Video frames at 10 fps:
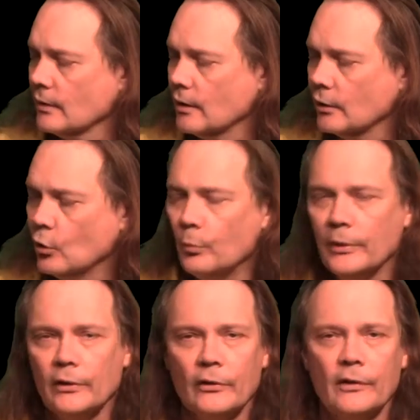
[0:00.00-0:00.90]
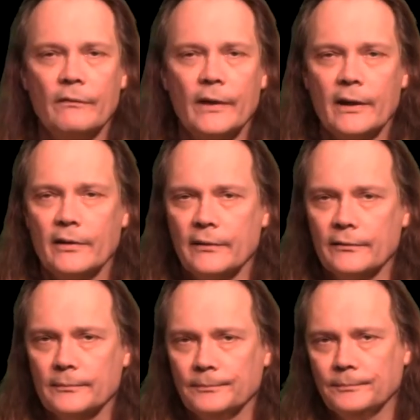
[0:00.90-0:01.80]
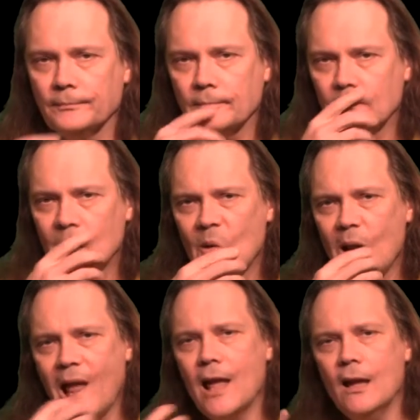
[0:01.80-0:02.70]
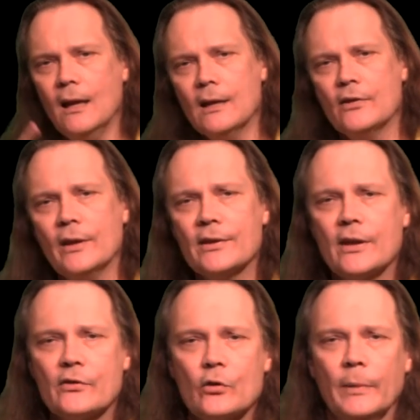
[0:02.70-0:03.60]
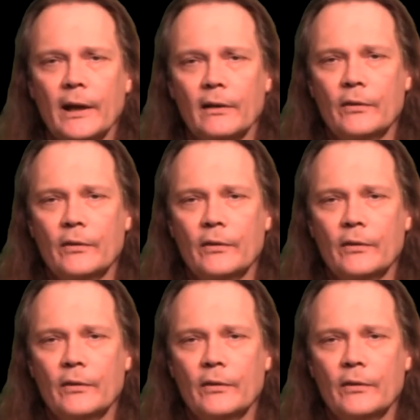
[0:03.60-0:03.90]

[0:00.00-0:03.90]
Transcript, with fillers: are open or defective. And so that's not so bad.